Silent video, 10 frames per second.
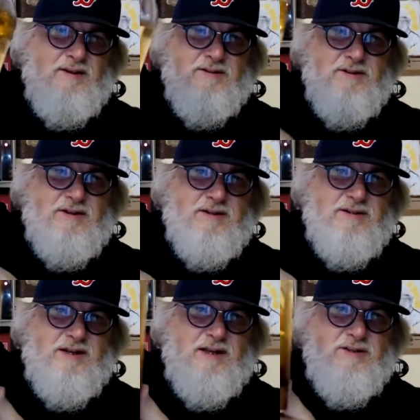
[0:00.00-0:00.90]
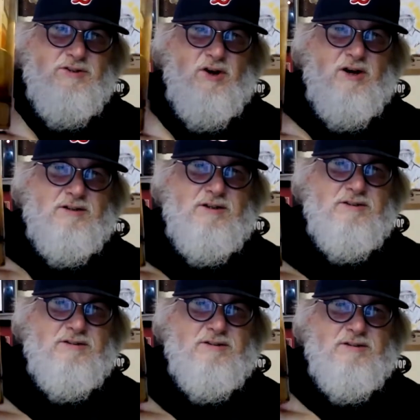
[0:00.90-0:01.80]
So you can see that
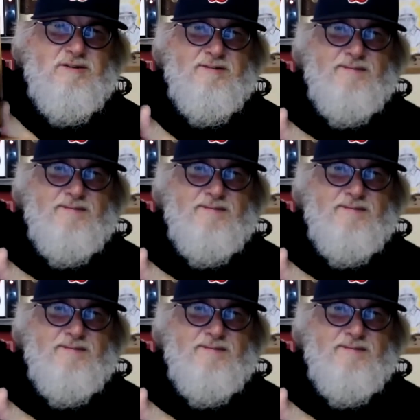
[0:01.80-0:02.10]
darkness,